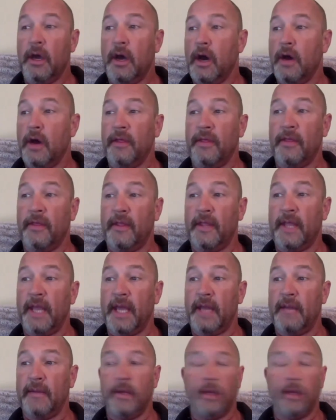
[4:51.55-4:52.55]
Other than
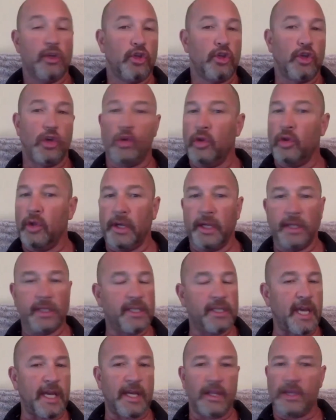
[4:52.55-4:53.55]
that, don't look at
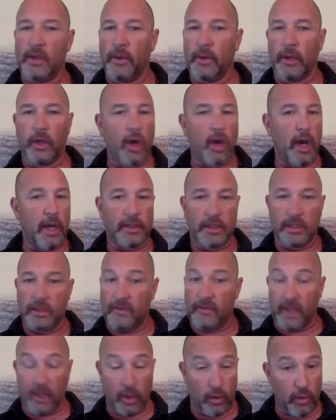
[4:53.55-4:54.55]
secondary causes
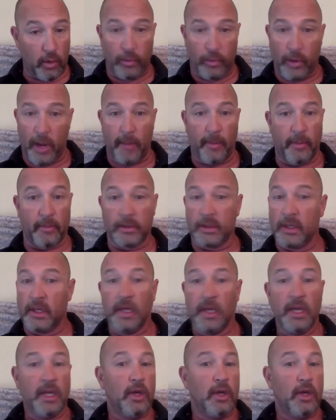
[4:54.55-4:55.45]
of endocrine problems.